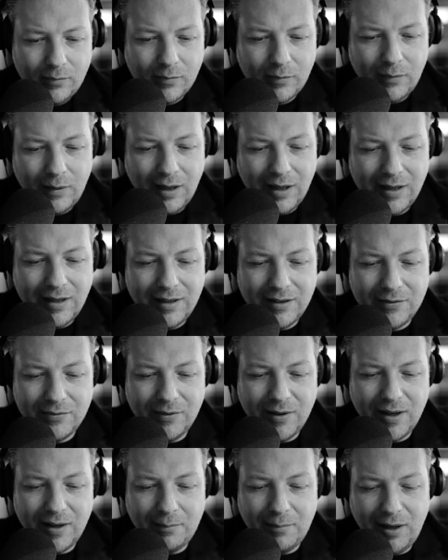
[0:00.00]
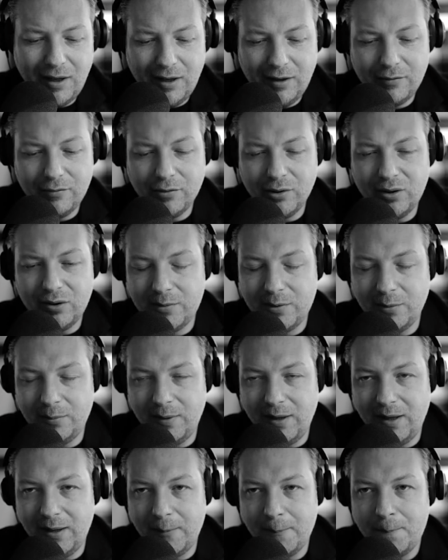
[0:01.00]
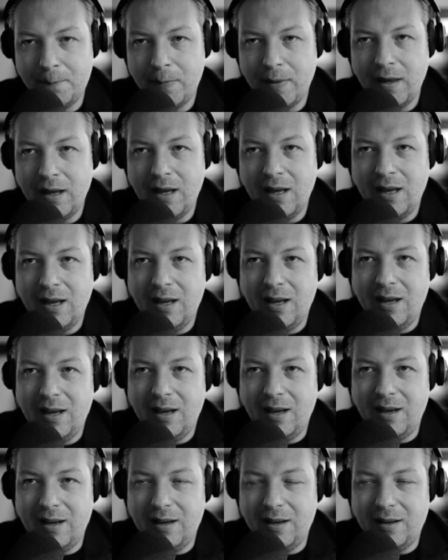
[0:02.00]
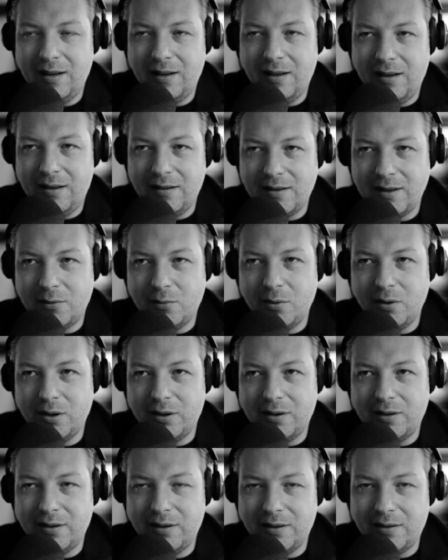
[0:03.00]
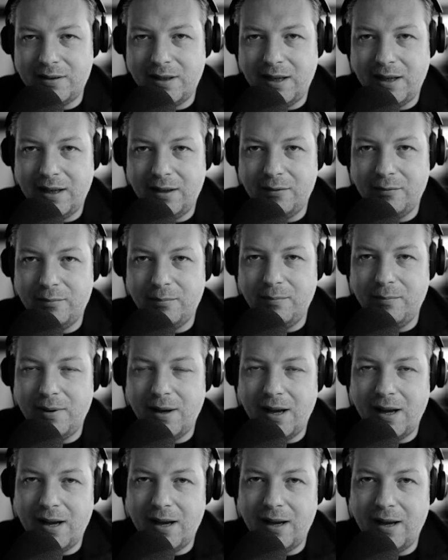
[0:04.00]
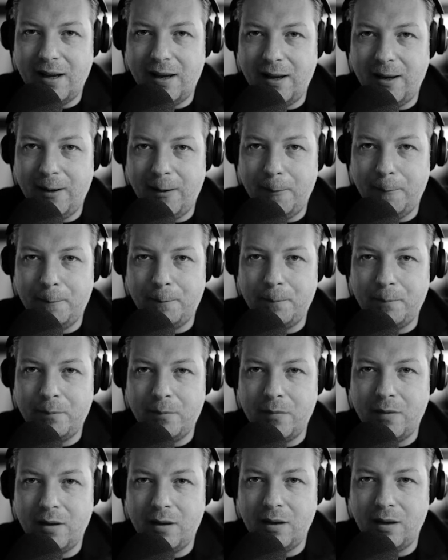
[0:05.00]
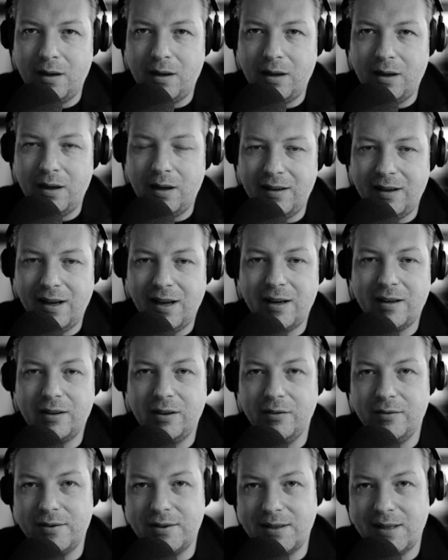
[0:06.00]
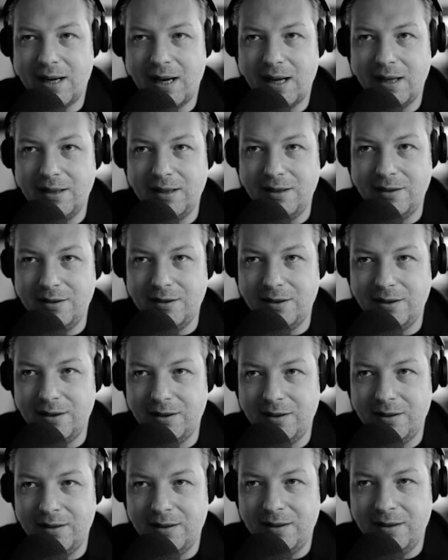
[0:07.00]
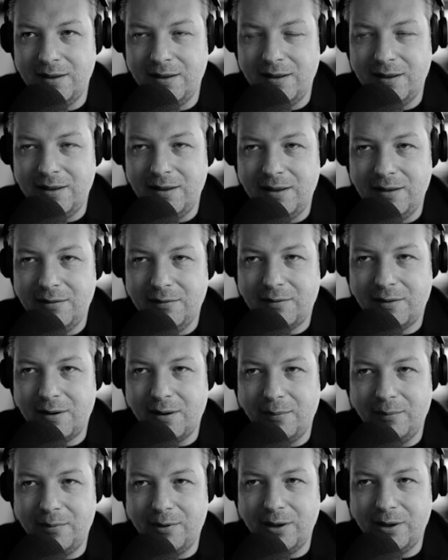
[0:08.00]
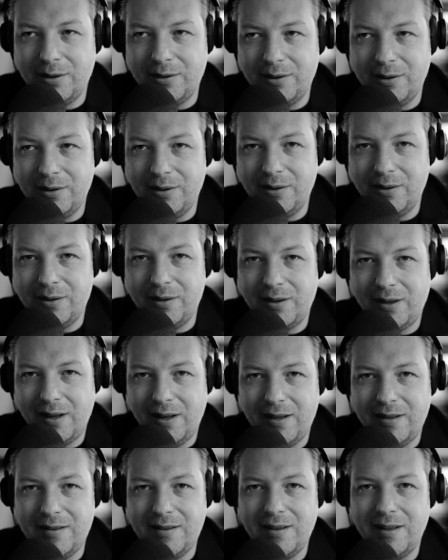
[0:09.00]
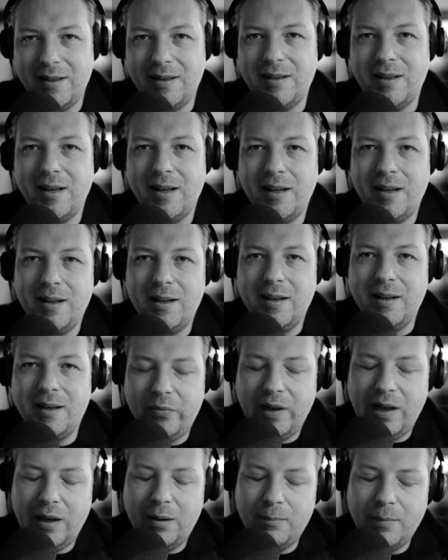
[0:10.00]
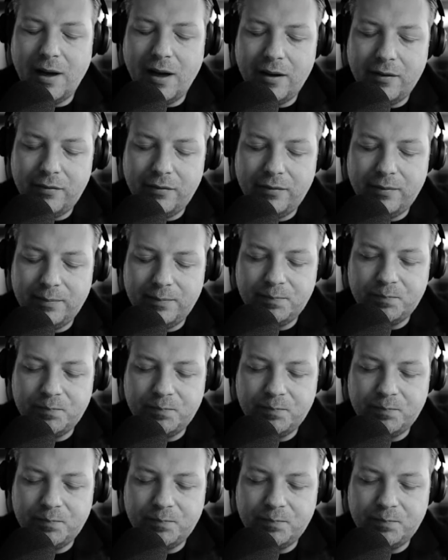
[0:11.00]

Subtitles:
that is very meaningful to me. And is a quote taken by The Art of Strategy from Dr. Dixit and Neil Buff.